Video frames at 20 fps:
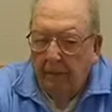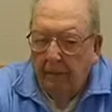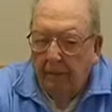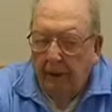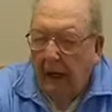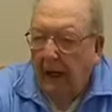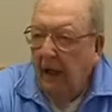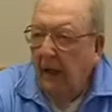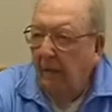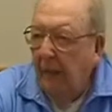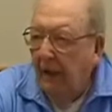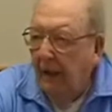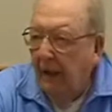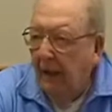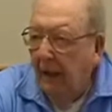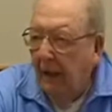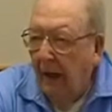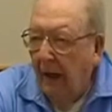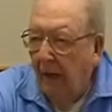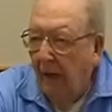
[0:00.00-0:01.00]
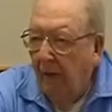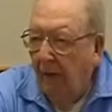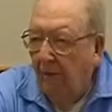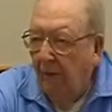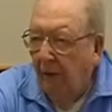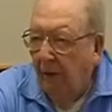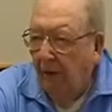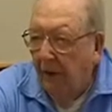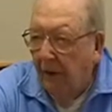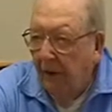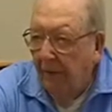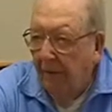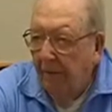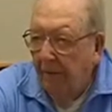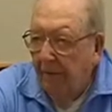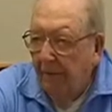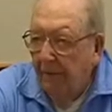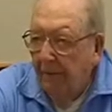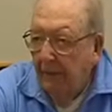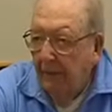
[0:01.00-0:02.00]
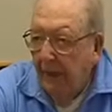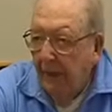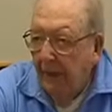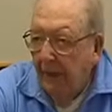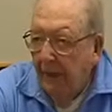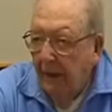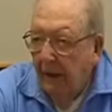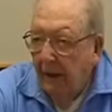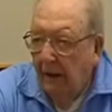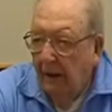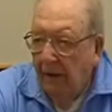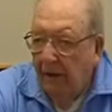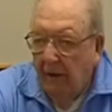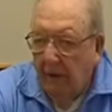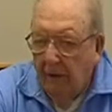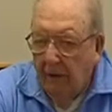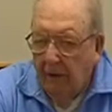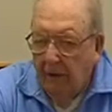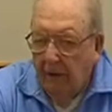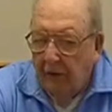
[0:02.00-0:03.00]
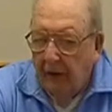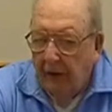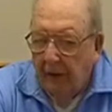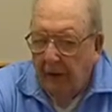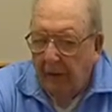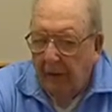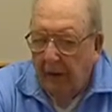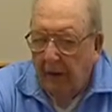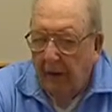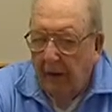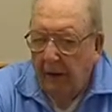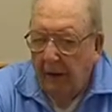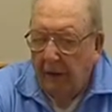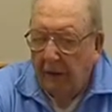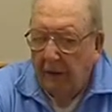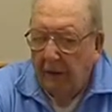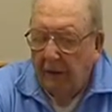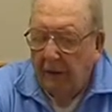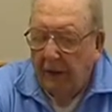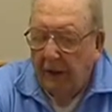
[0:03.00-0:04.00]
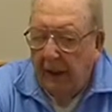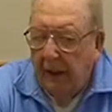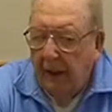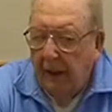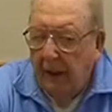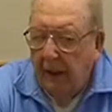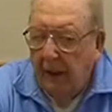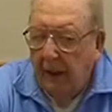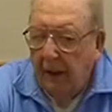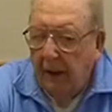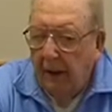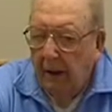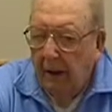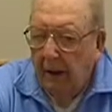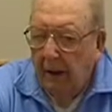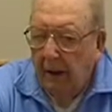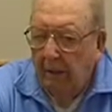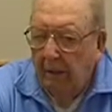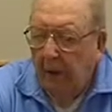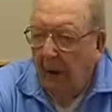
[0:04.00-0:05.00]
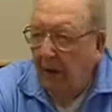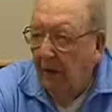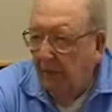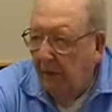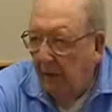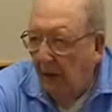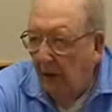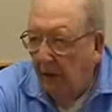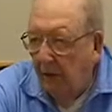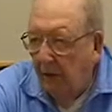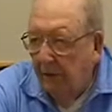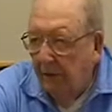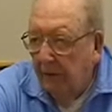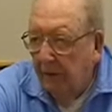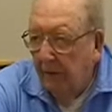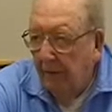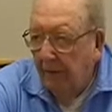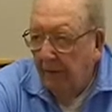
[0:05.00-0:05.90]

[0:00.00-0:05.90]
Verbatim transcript: Alameda, California, to the ship that was in mothballs.